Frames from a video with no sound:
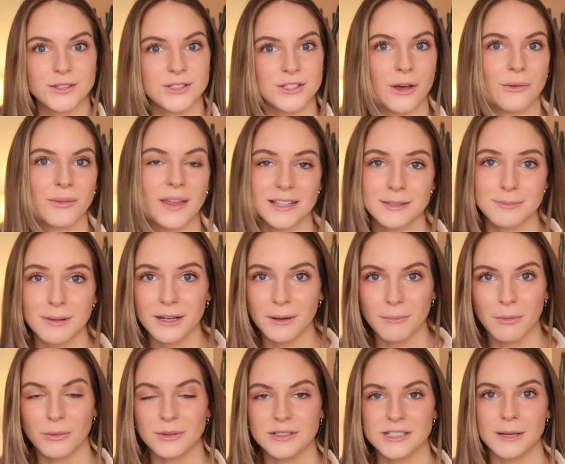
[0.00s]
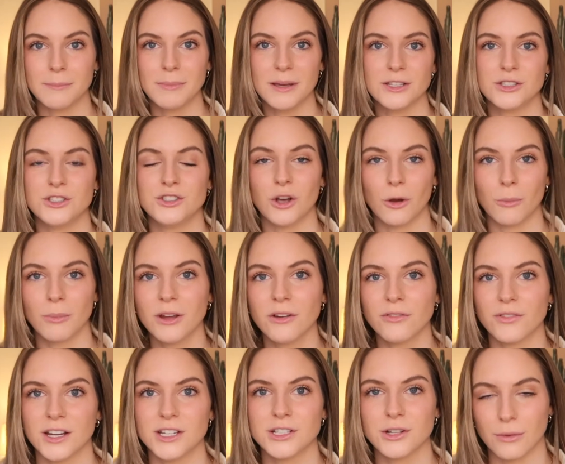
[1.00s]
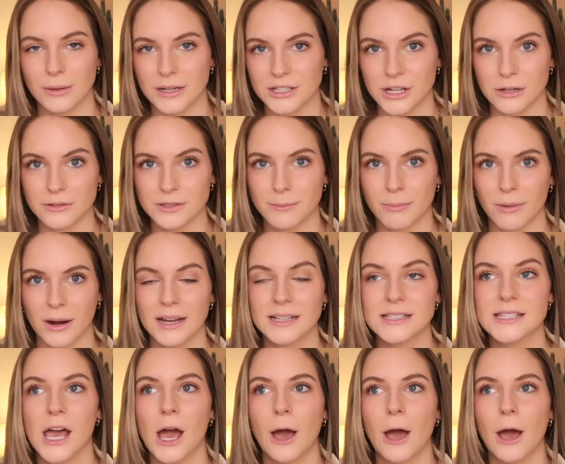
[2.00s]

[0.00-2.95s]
So that's my number one tip, is don't be afraid to reach out to brands,